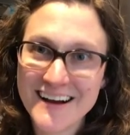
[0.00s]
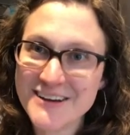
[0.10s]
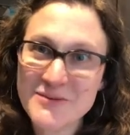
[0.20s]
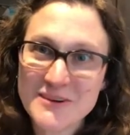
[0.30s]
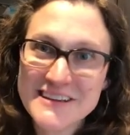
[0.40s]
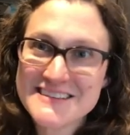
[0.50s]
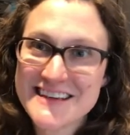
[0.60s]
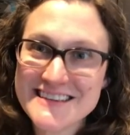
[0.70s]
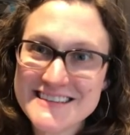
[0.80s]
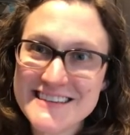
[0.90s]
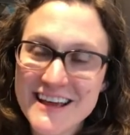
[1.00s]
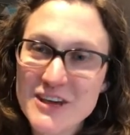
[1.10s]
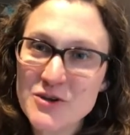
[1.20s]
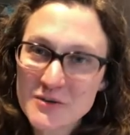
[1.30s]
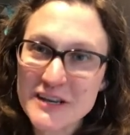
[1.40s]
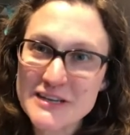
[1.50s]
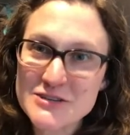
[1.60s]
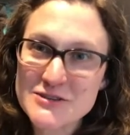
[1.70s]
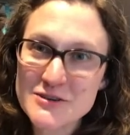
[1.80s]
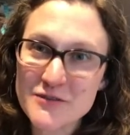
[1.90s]
You wouldn't exist. You need it
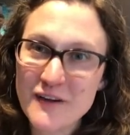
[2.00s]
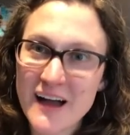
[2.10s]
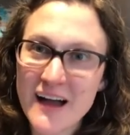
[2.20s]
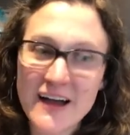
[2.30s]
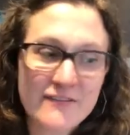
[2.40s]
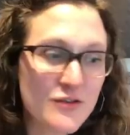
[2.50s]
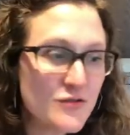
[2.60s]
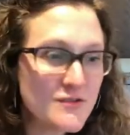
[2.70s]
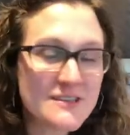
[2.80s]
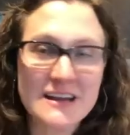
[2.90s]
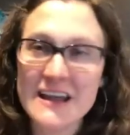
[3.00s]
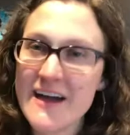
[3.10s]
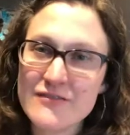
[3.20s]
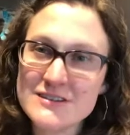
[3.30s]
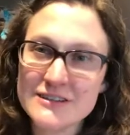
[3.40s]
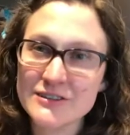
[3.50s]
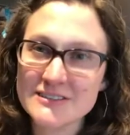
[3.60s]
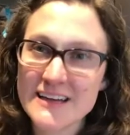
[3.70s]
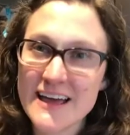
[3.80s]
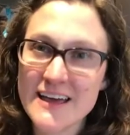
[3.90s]
to survive. You use it in every single
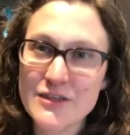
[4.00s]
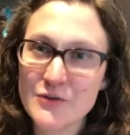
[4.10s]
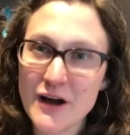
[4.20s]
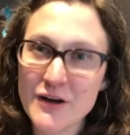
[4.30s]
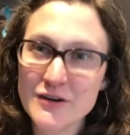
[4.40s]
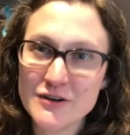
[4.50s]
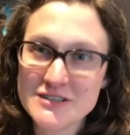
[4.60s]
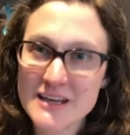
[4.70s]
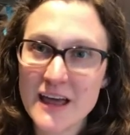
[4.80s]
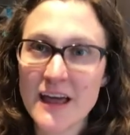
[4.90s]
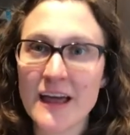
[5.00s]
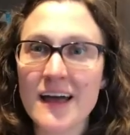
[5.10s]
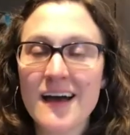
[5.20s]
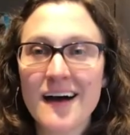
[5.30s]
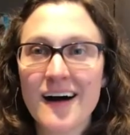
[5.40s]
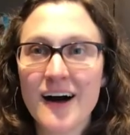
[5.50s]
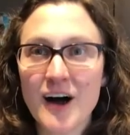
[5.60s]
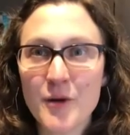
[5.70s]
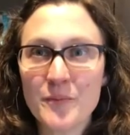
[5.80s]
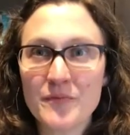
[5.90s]
day throughout your day.
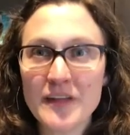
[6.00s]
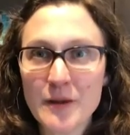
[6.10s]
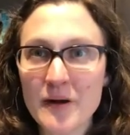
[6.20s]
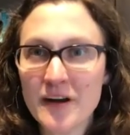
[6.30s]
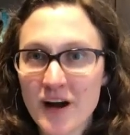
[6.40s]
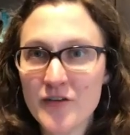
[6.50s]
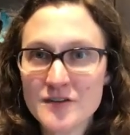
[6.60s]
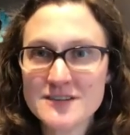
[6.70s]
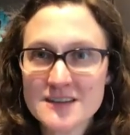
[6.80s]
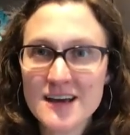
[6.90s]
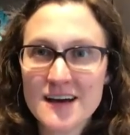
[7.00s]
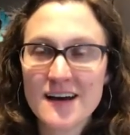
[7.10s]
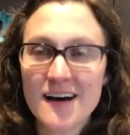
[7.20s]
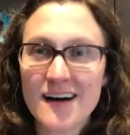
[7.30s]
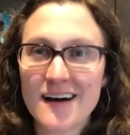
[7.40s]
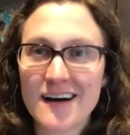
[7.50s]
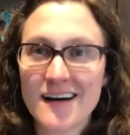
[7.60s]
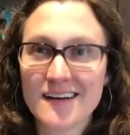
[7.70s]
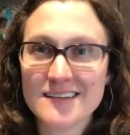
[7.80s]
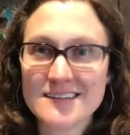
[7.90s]
Think about all those
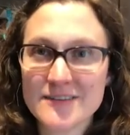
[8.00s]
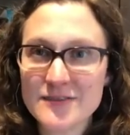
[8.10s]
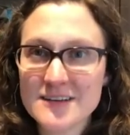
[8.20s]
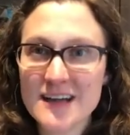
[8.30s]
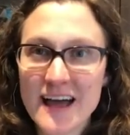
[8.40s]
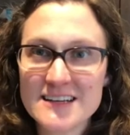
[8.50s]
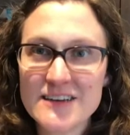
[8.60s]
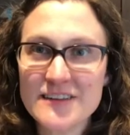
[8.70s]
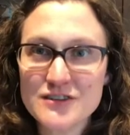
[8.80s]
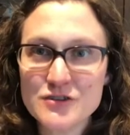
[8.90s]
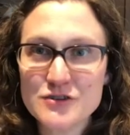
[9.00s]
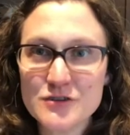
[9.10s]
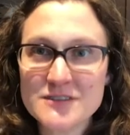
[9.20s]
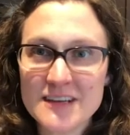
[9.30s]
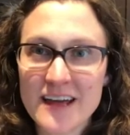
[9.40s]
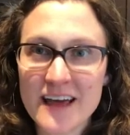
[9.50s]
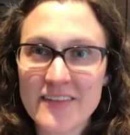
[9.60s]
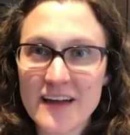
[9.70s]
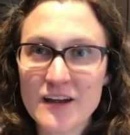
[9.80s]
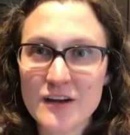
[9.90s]
different activities you do today
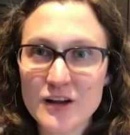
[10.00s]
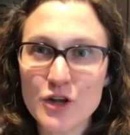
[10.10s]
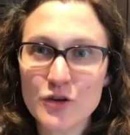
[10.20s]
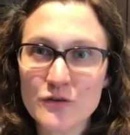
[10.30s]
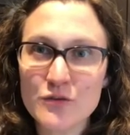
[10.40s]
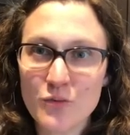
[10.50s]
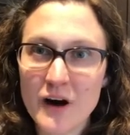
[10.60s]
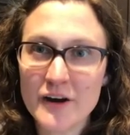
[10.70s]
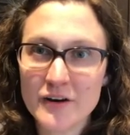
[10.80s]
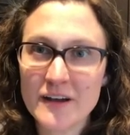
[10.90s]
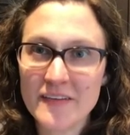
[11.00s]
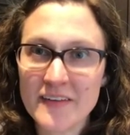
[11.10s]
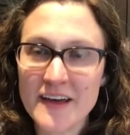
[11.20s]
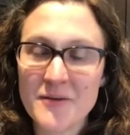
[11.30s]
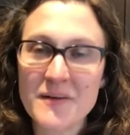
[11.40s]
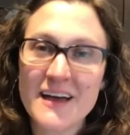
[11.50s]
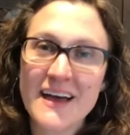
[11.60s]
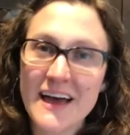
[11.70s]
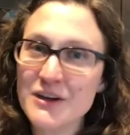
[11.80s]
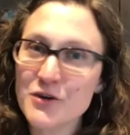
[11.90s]
that include water in them,
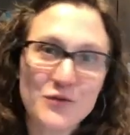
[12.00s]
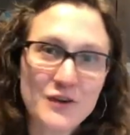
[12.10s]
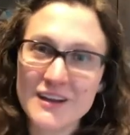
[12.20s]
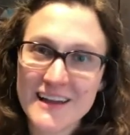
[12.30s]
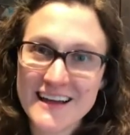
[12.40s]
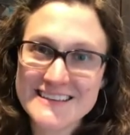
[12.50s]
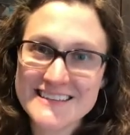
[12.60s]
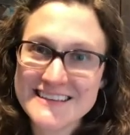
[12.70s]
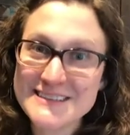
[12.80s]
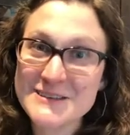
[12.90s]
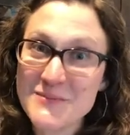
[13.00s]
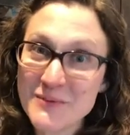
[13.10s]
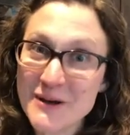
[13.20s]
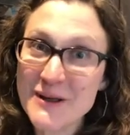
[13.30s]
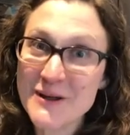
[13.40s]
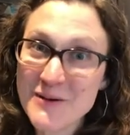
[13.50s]
and you'll realize that this is a pretty